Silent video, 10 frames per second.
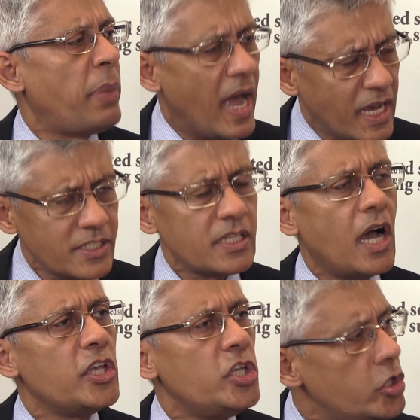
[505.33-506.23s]
pass
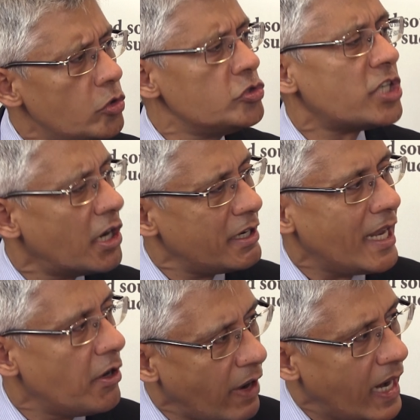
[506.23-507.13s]
a huge
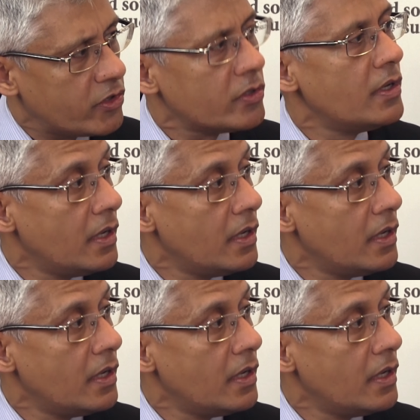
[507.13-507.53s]
hurdle rate